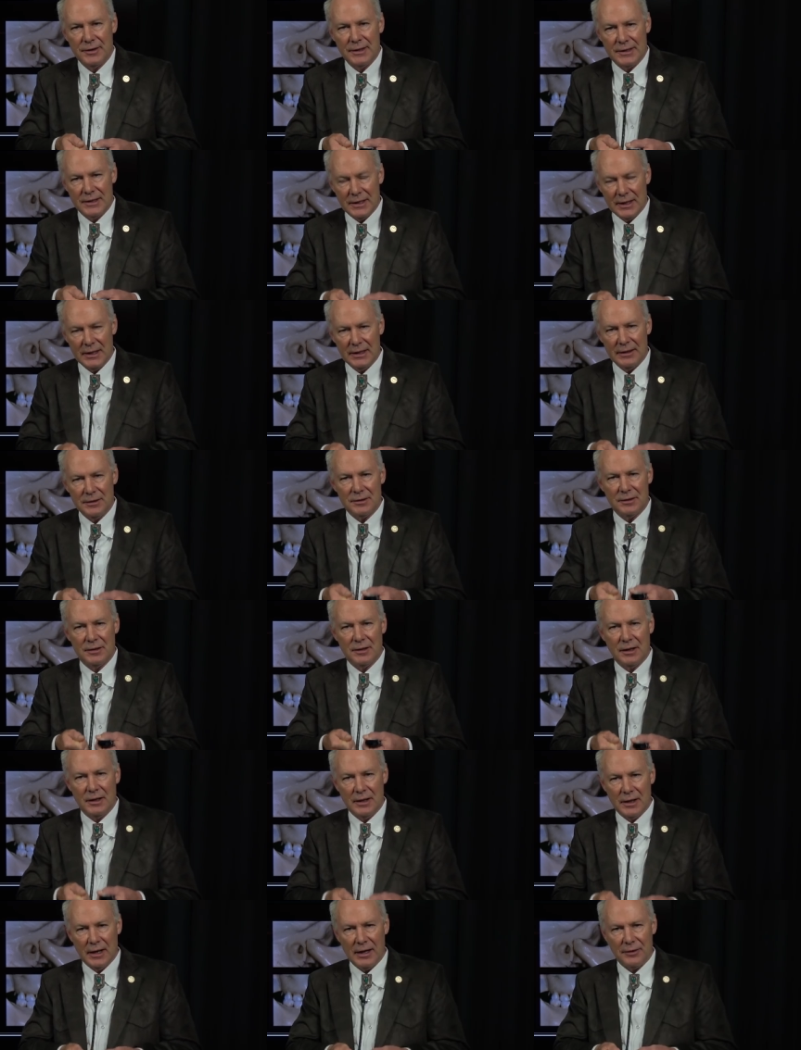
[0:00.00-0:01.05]
the teeth
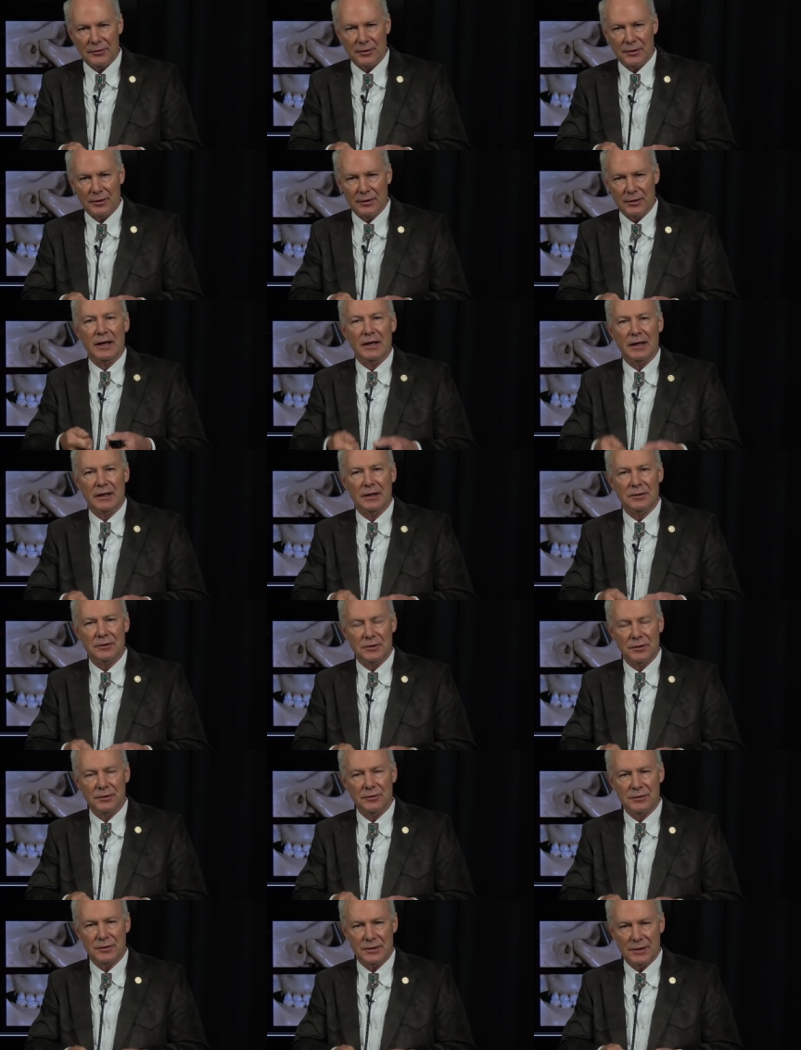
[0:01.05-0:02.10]
together
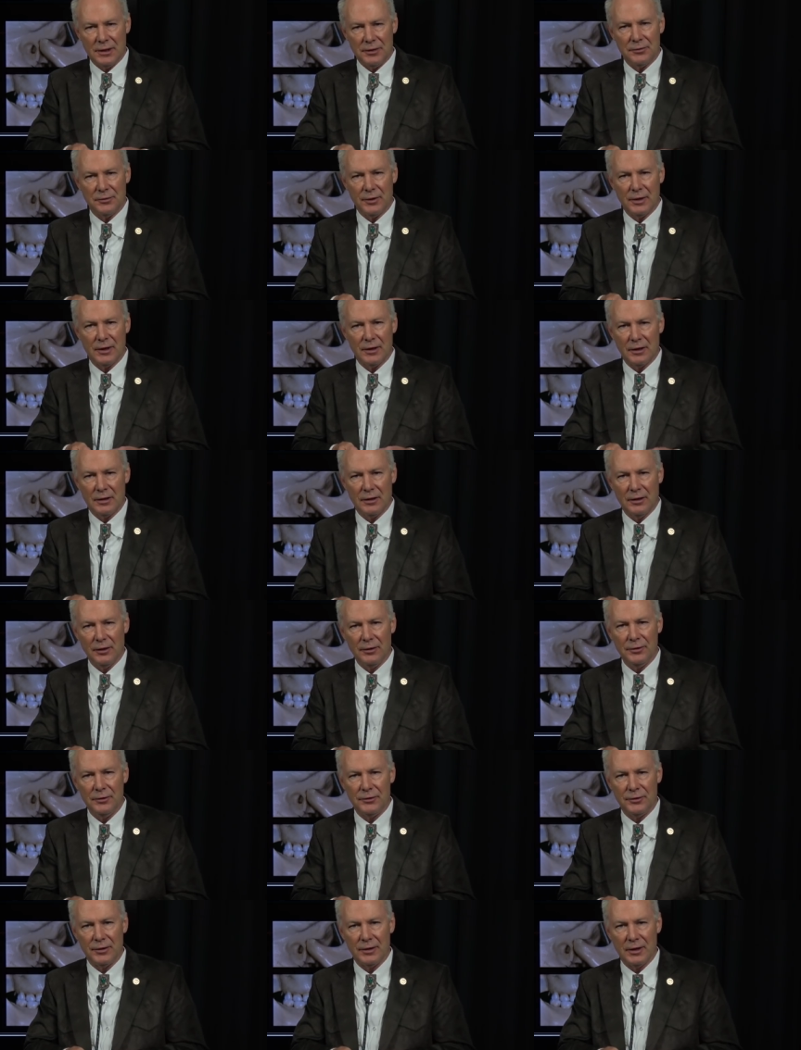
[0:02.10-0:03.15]
into centric
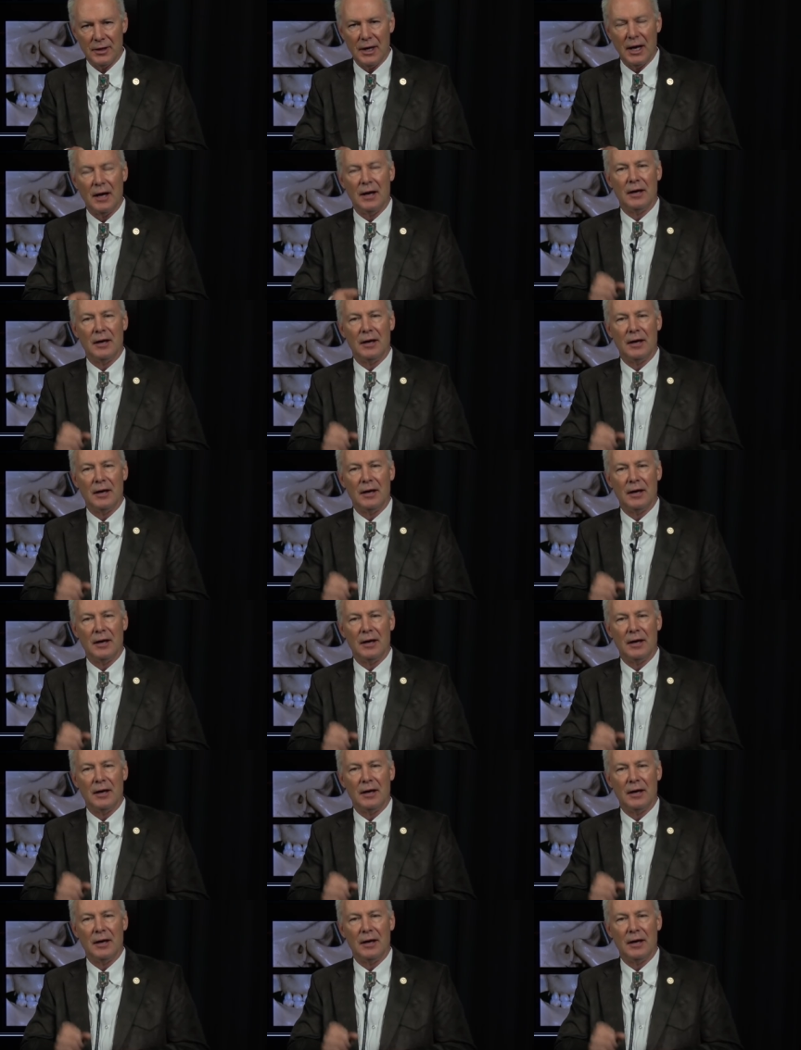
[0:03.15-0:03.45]
occlusion,